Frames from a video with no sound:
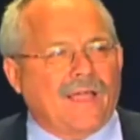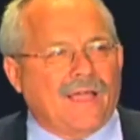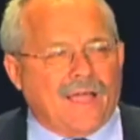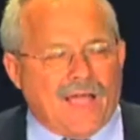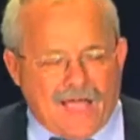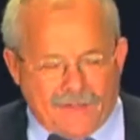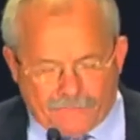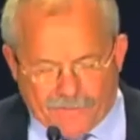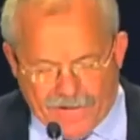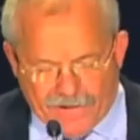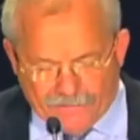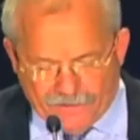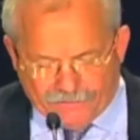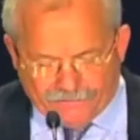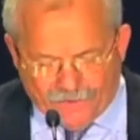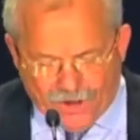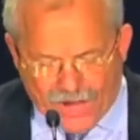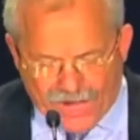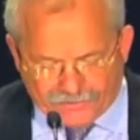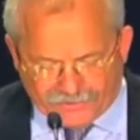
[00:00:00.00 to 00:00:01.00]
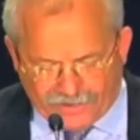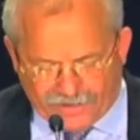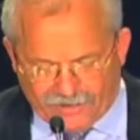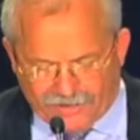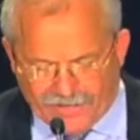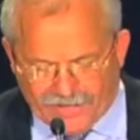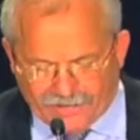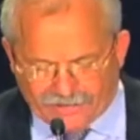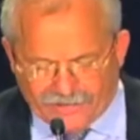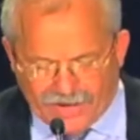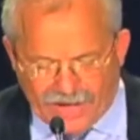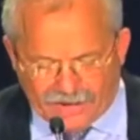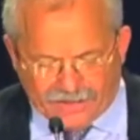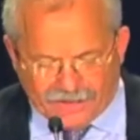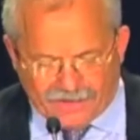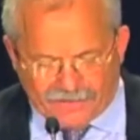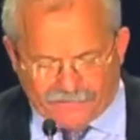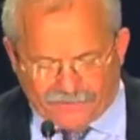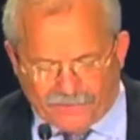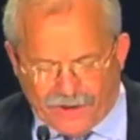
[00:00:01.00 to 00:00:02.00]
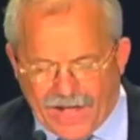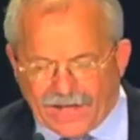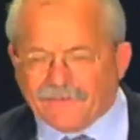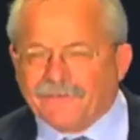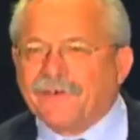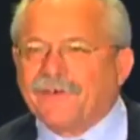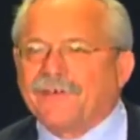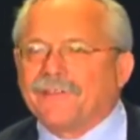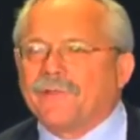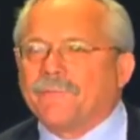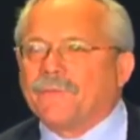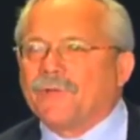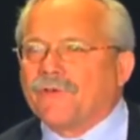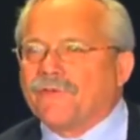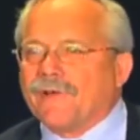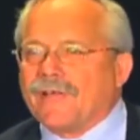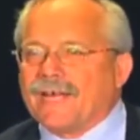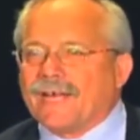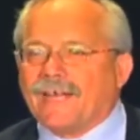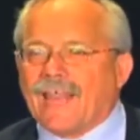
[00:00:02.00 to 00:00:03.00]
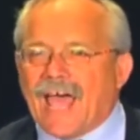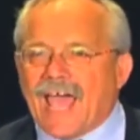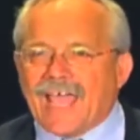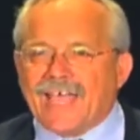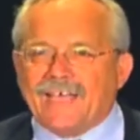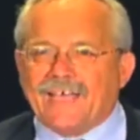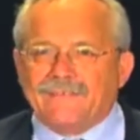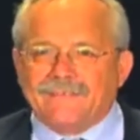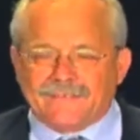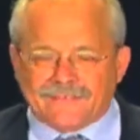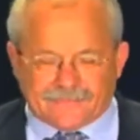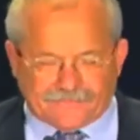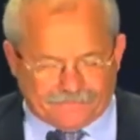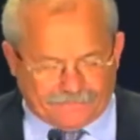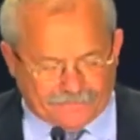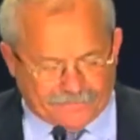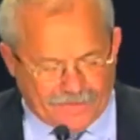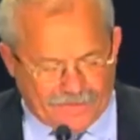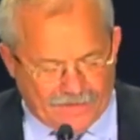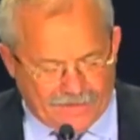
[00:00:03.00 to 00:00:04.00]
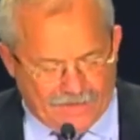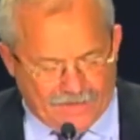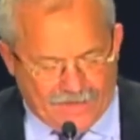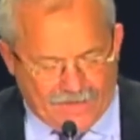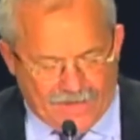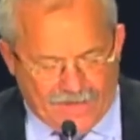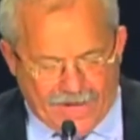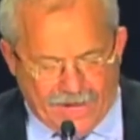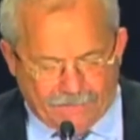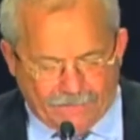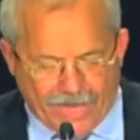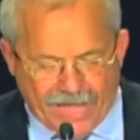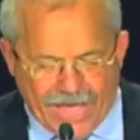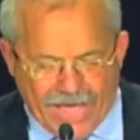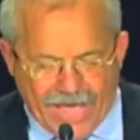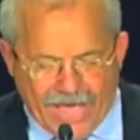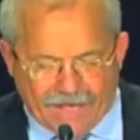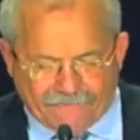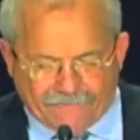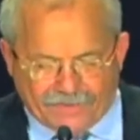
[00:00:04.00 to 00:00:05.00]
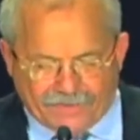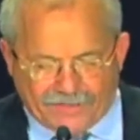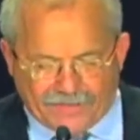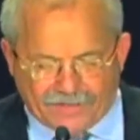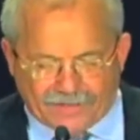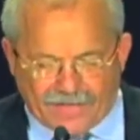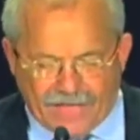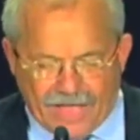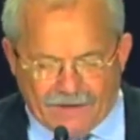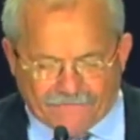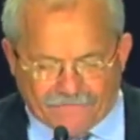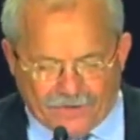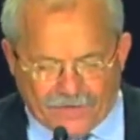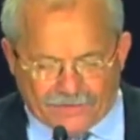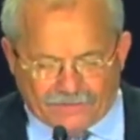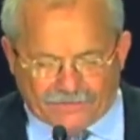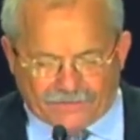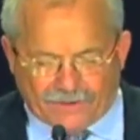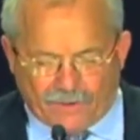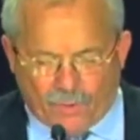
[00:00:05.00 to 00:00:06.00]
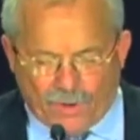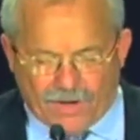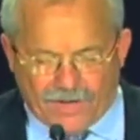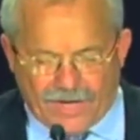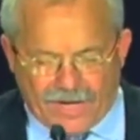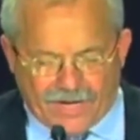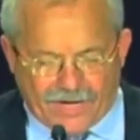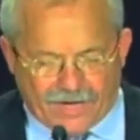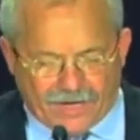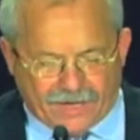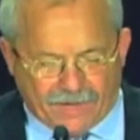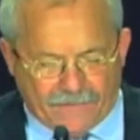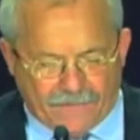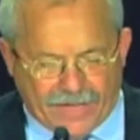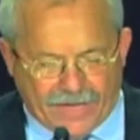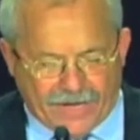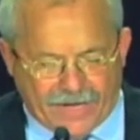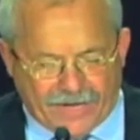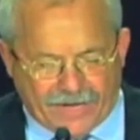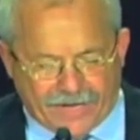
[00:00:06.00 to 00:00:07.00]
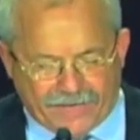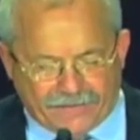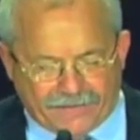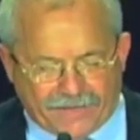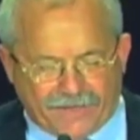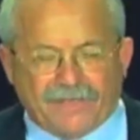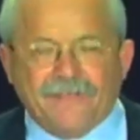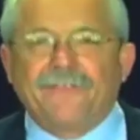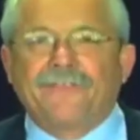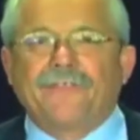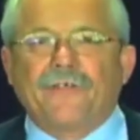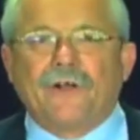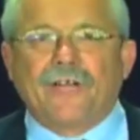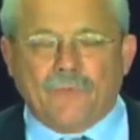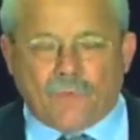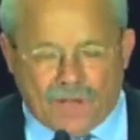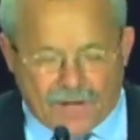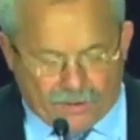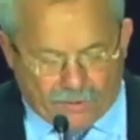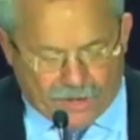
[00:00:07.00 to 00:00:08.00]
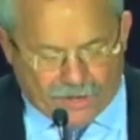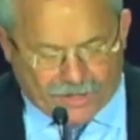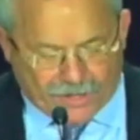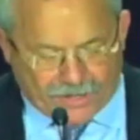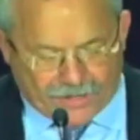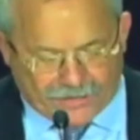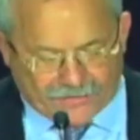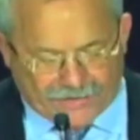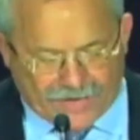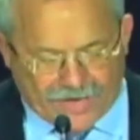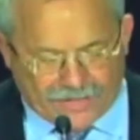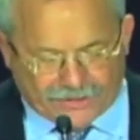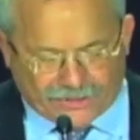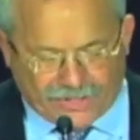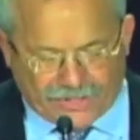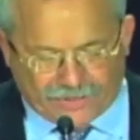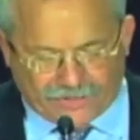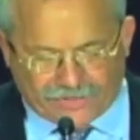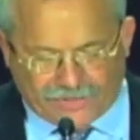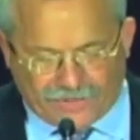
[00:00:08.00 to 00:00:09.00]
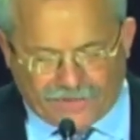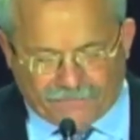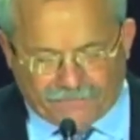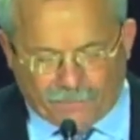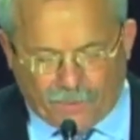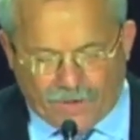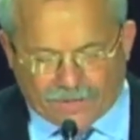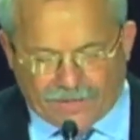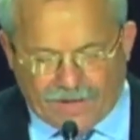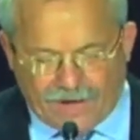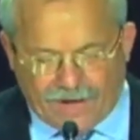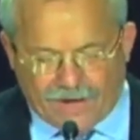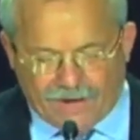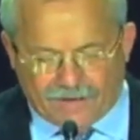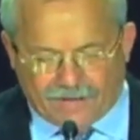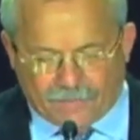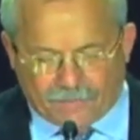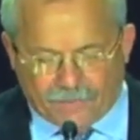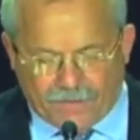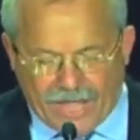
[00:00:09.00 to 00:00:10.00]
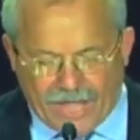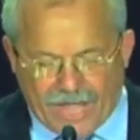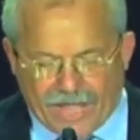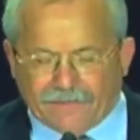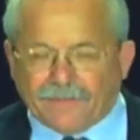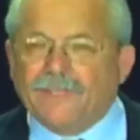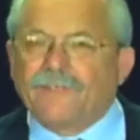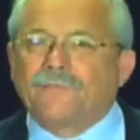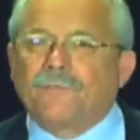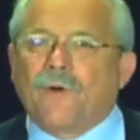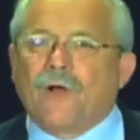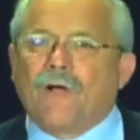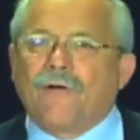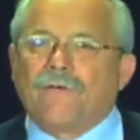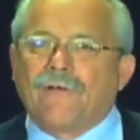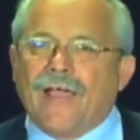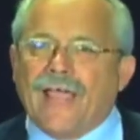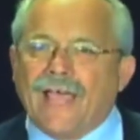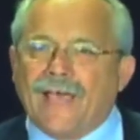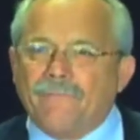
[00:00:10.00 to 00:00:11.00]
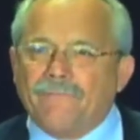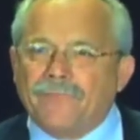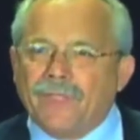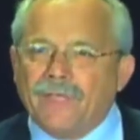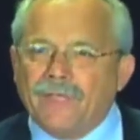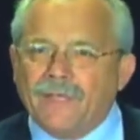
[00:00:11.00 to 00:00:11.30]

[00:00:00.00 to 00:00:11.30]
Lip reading: I'm David Foster, the Executive Director of the BlueGreen Alliance, and on behalf of the Conference Coordinating Committee and the 31 organizations that have worked hard to plan this program,